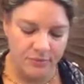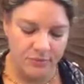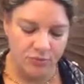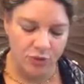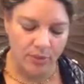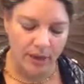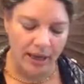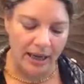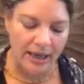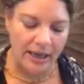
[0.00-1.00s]

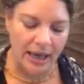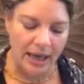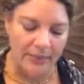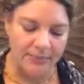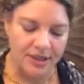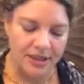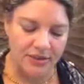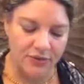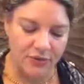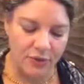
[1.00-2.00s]
Remain empty
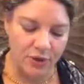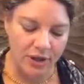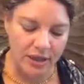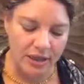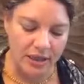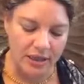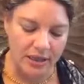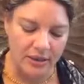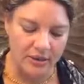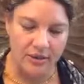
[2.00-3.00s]
and
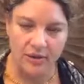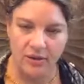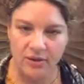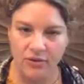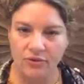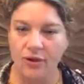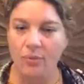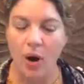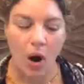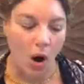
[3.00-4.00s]
free
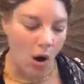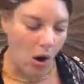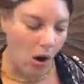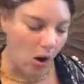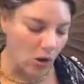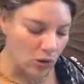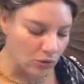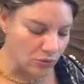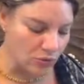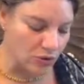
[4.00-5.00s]
from
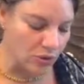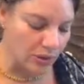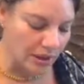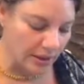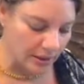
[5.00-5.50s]
all doing.